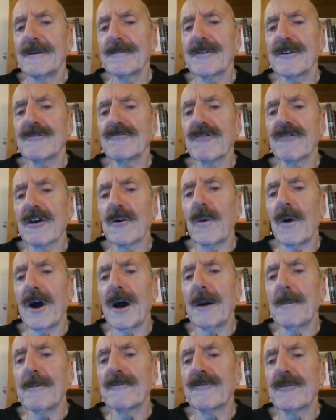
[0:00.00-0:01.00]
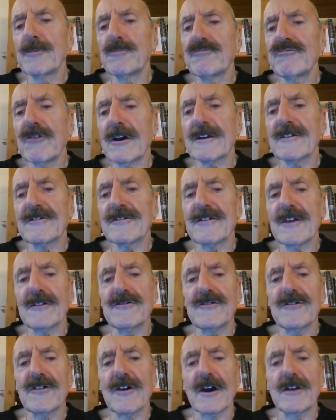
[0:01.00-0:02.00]
but the requirement for bright
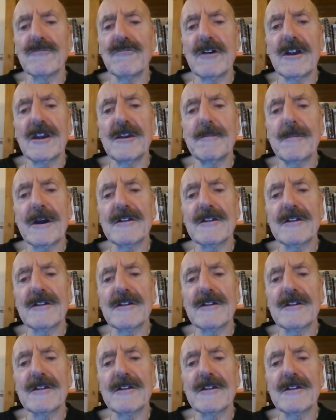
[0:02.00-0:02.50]
sunshine really